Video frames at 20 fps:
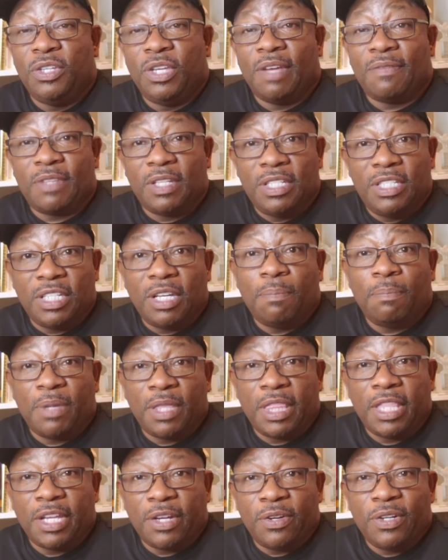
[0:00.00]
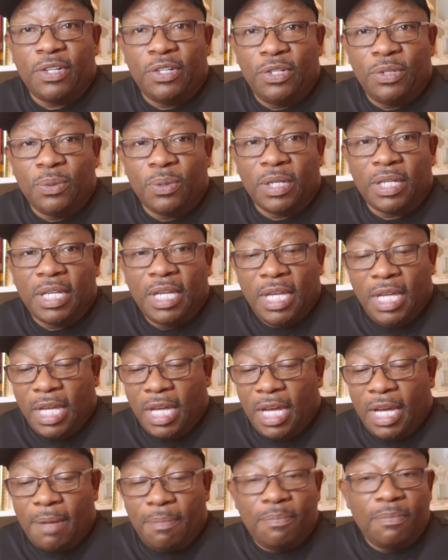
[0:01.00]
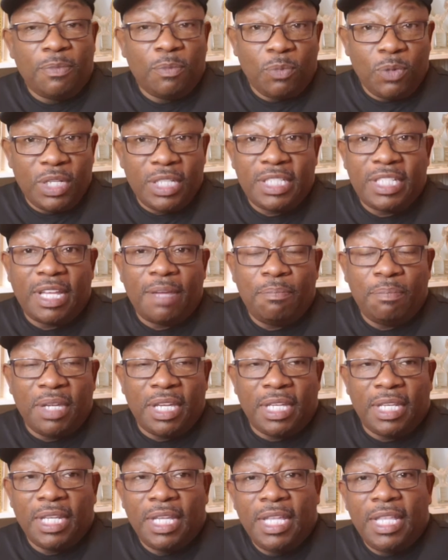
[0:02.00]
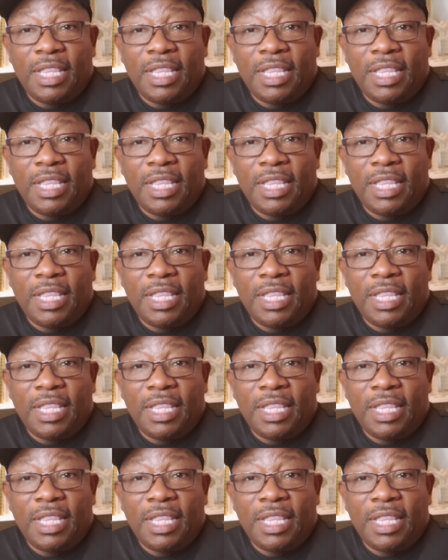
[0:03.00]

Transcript: have to jump in there and do it. What does that mean?